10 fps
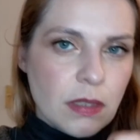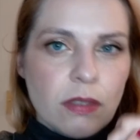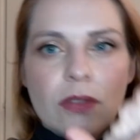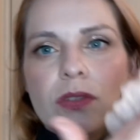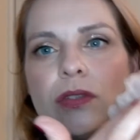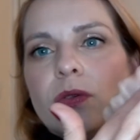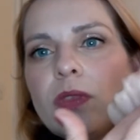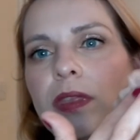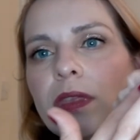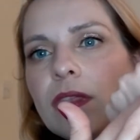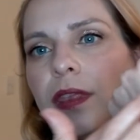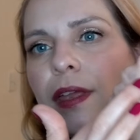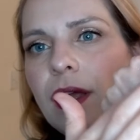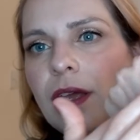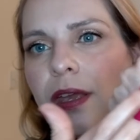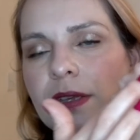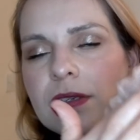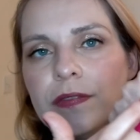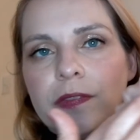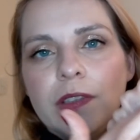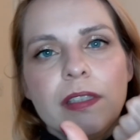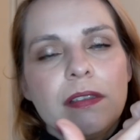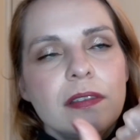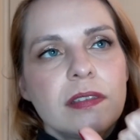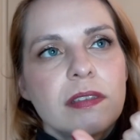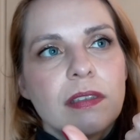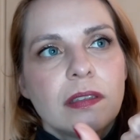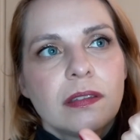So this feels